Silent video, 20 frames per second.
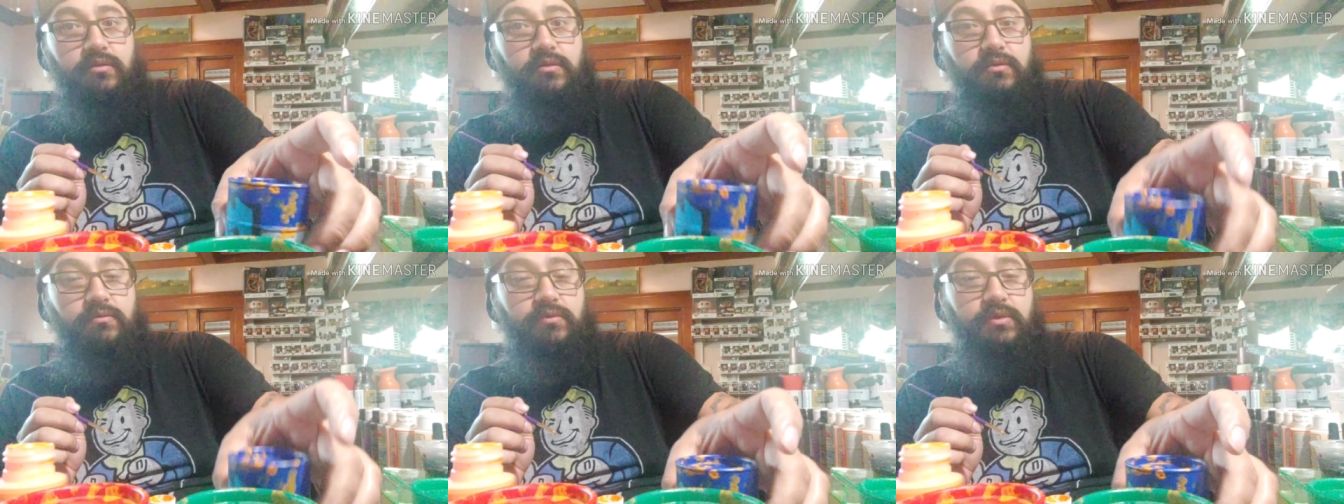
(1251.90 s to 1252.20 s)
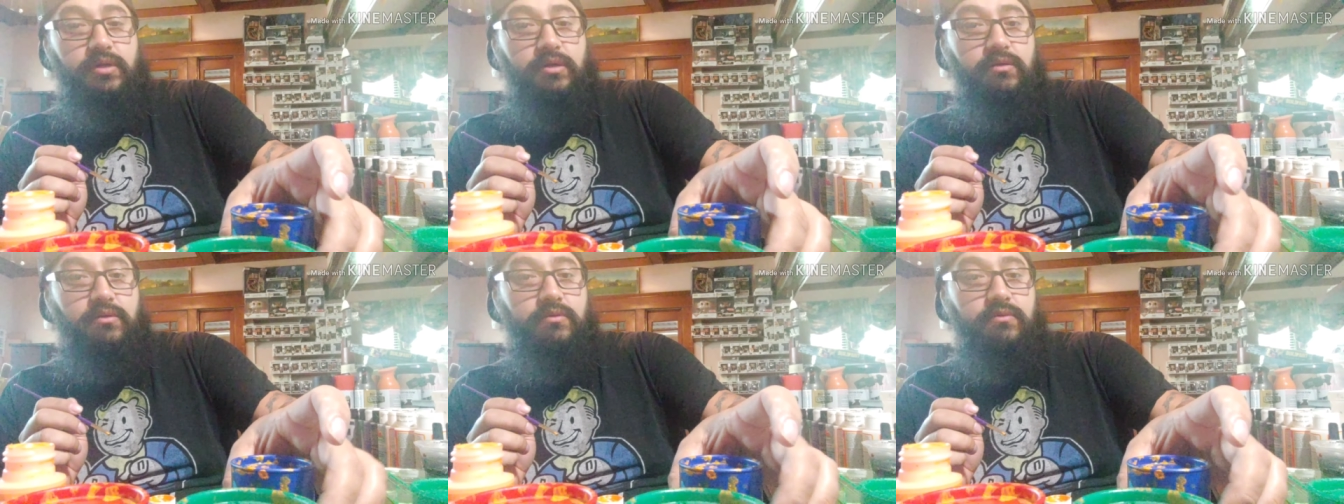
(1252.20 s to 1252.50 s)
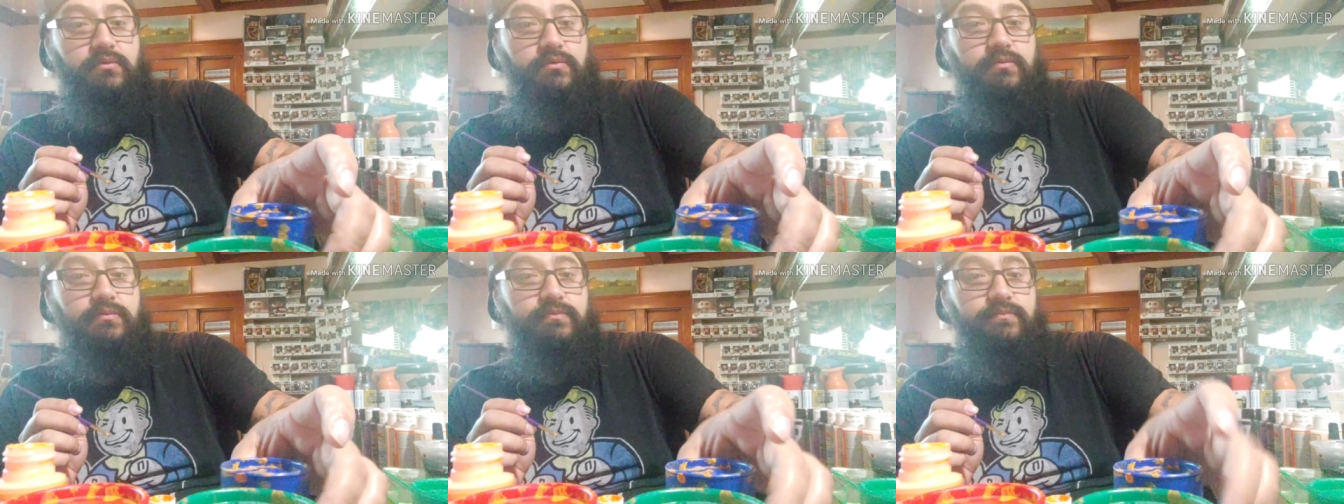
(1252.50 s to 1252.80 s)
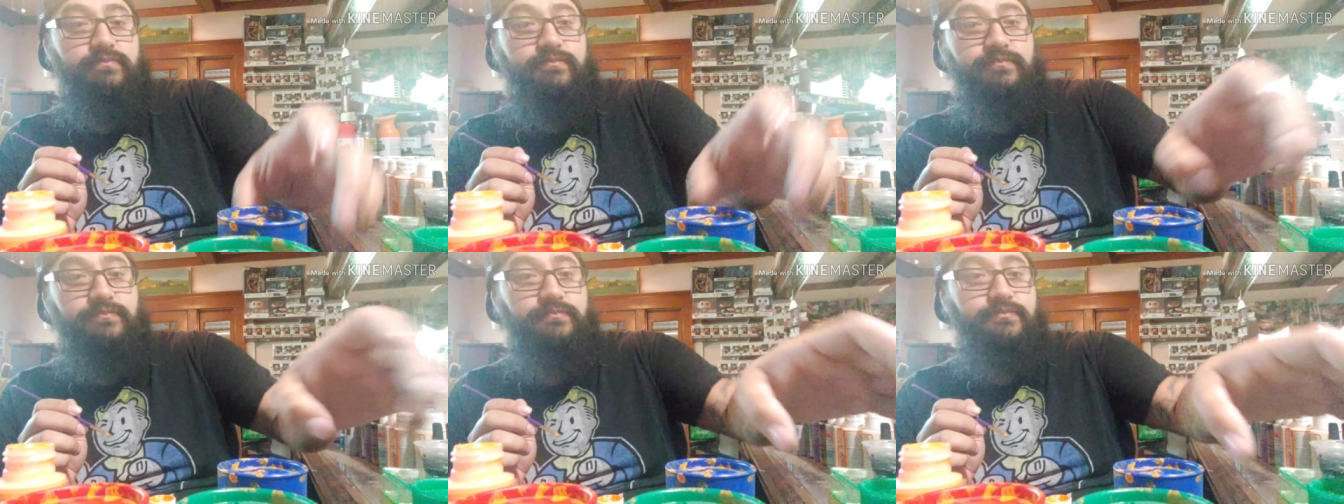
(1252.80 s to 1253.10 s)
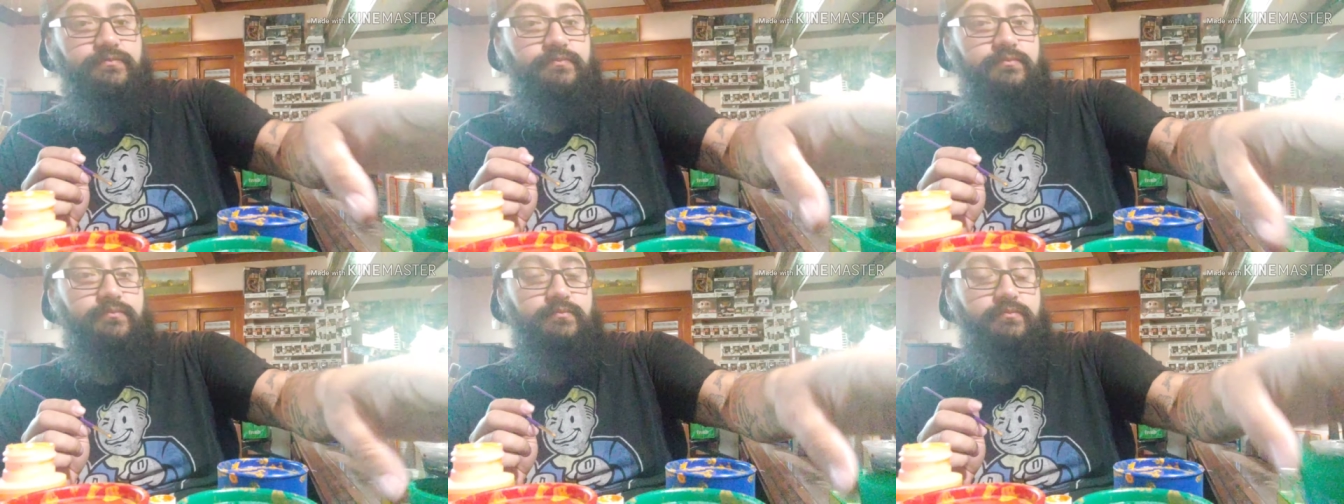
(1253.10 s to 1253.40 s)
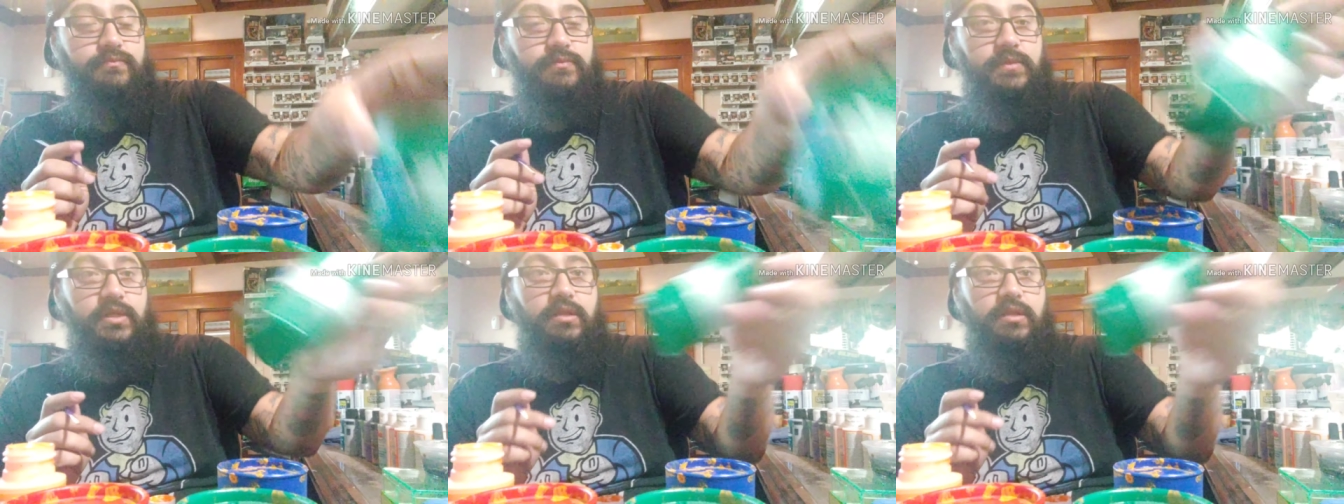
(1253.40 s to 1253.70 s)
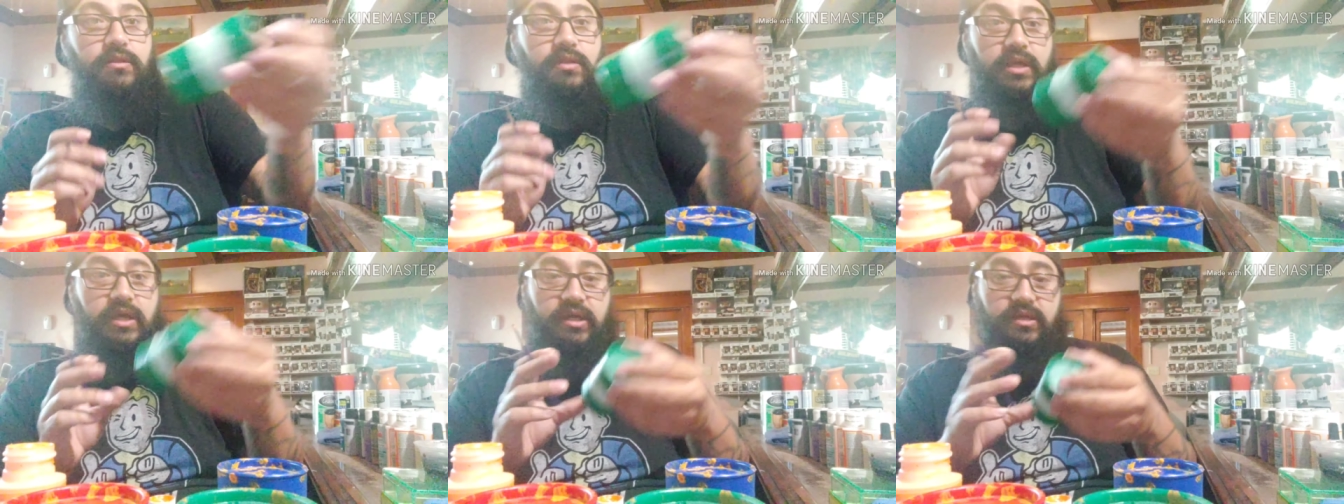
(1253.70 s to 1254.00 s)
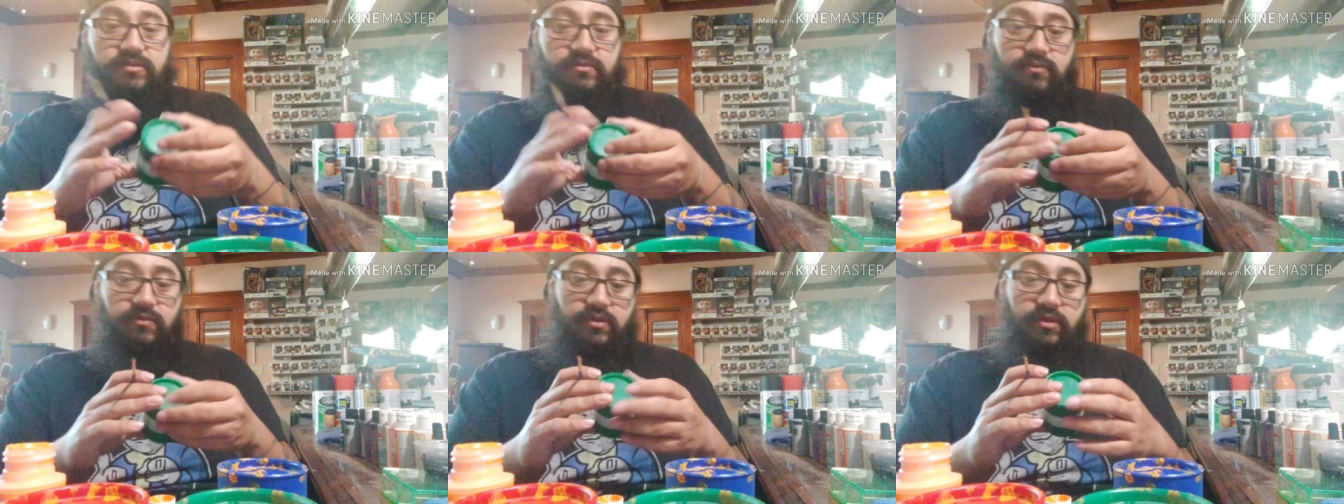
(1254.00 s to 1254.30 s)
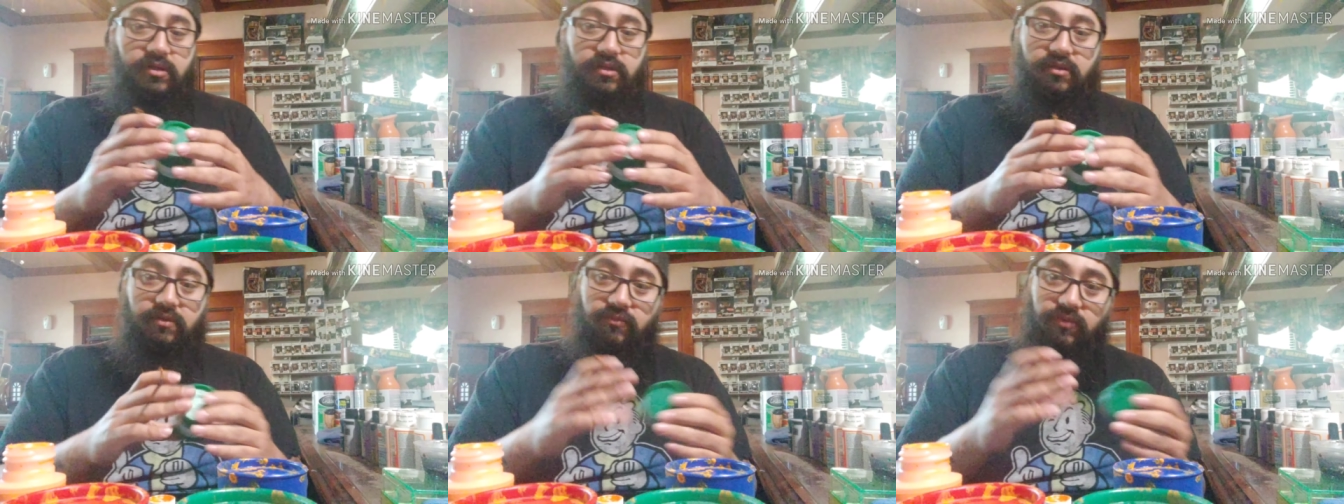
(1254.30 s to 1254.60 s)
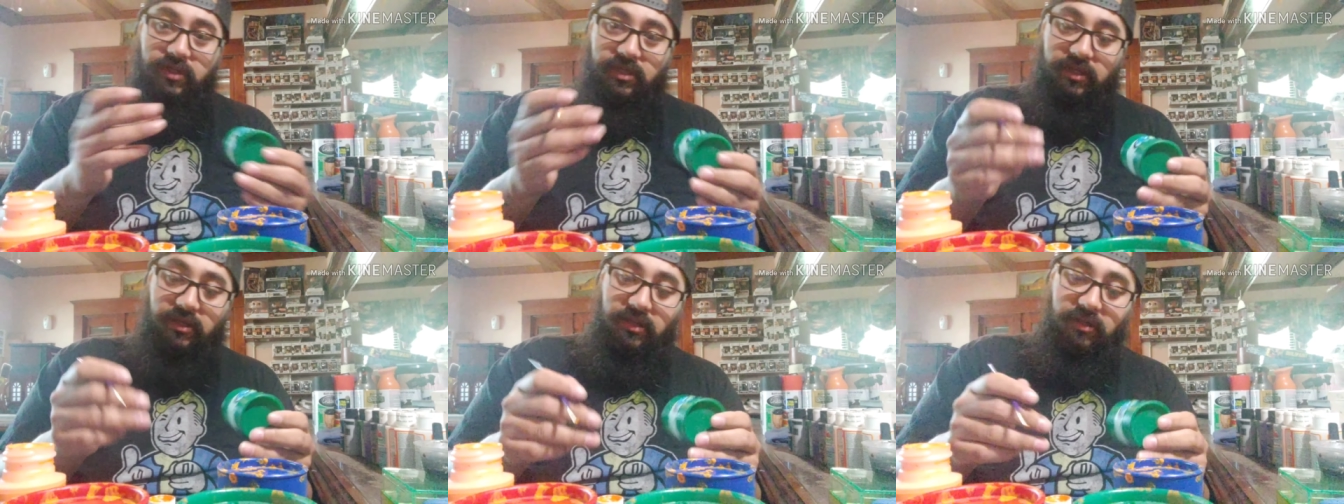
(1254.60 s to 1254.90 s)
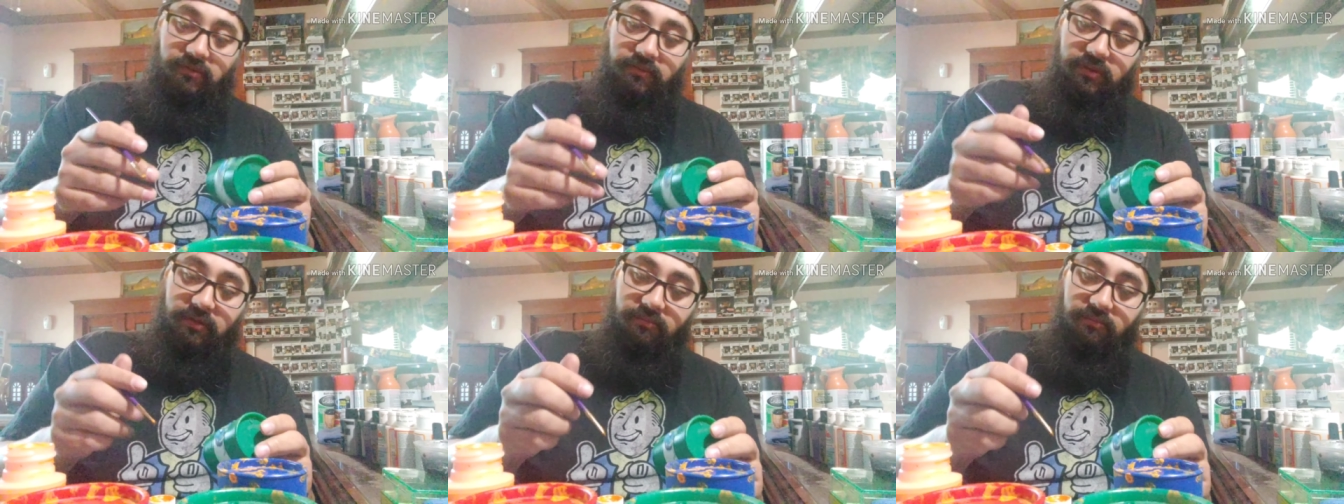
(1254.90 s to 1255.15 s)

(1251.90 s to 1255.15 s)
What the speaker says: we go. Last one, and then we can hit it with the